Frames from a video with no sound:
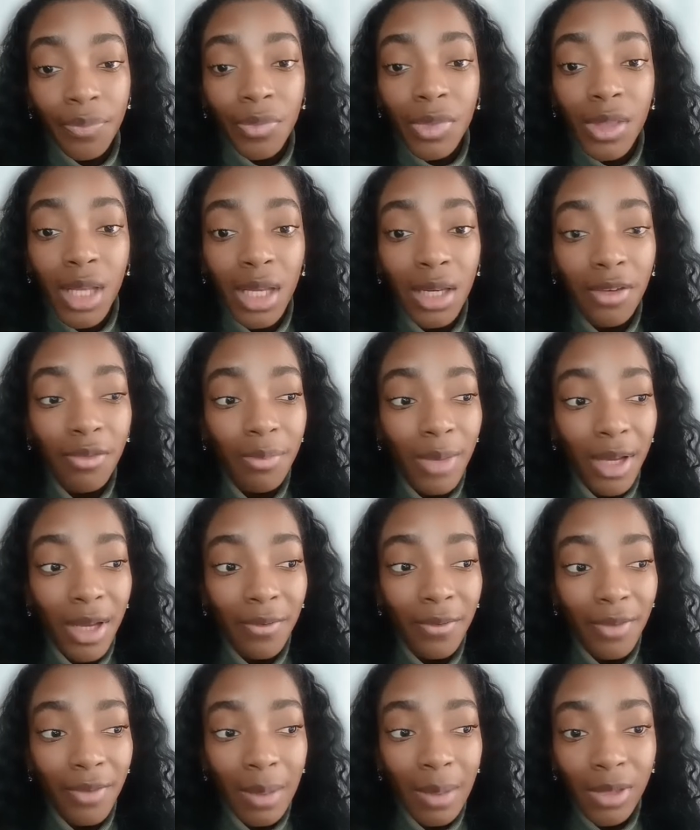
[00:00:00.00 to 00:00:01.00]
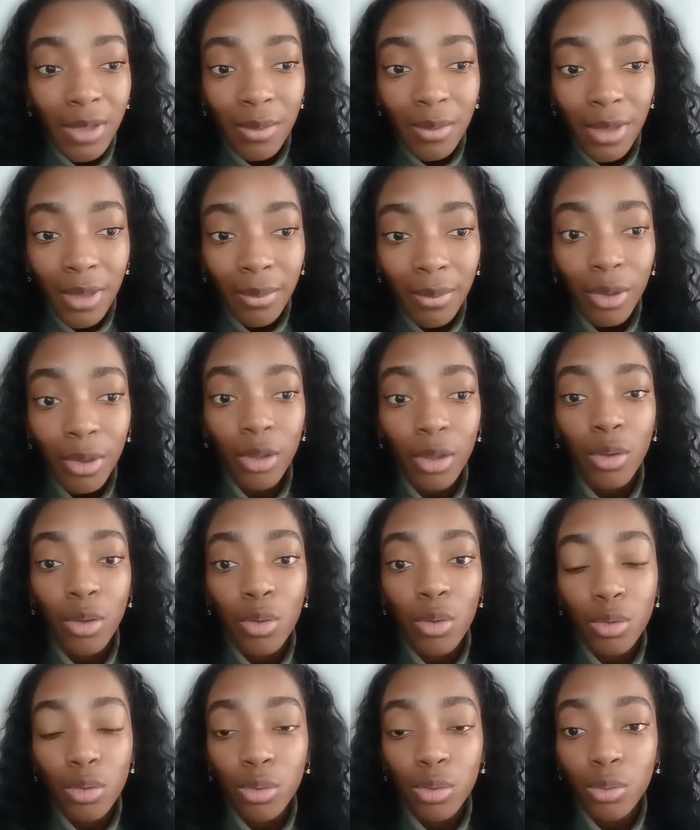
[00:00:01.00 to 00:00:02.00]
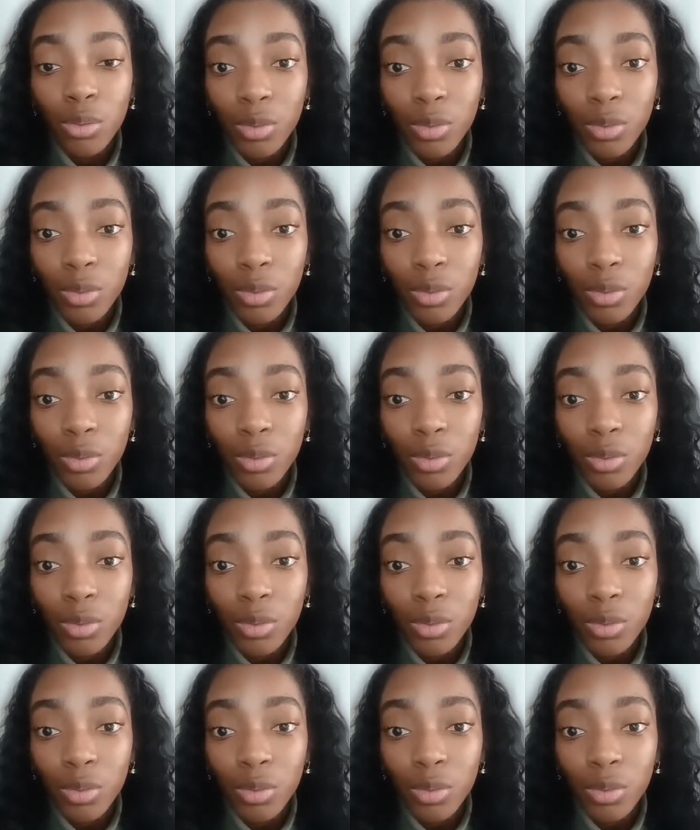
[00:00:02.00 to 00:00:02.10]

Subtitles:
that if my family member who